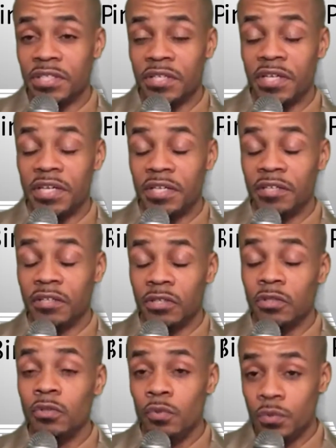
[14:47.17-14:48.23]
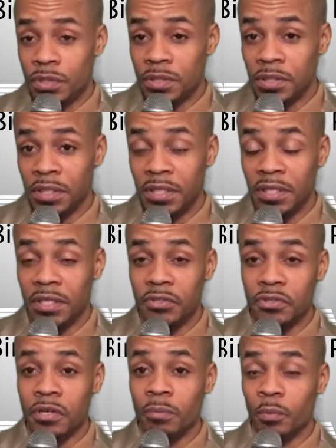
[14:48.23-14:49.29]
Now, that includes getting
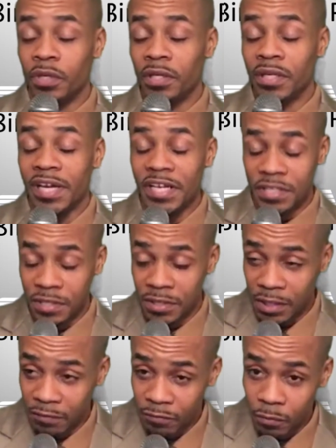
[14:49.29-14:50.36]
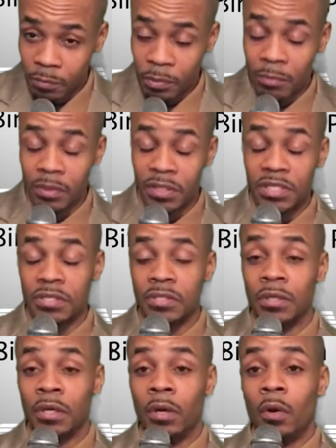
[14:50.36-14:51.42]
Trump reelected if the Republicans
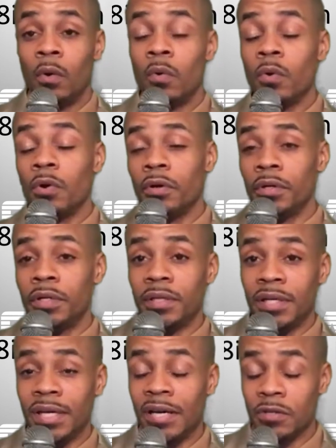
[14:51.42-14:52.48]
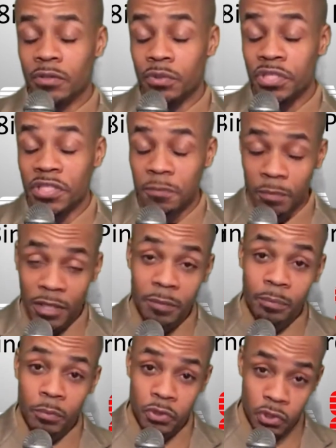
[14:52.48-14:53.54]
or the House or just the
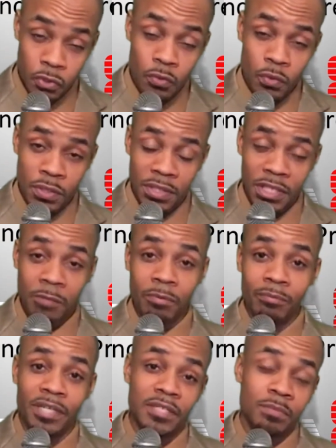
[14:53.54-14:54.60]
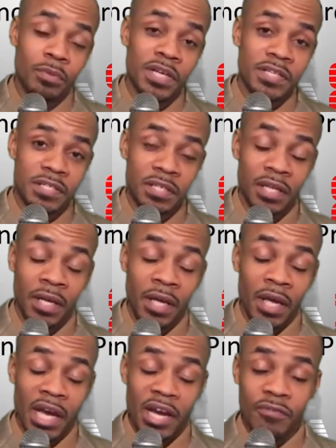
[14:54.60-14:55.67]
people choose to keep him as president
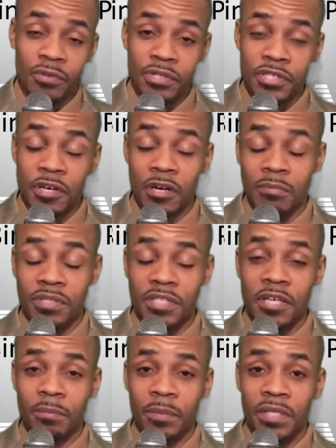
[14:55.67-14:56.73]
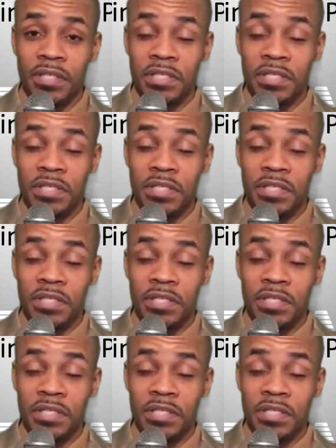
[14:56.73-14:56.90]
after his term is up.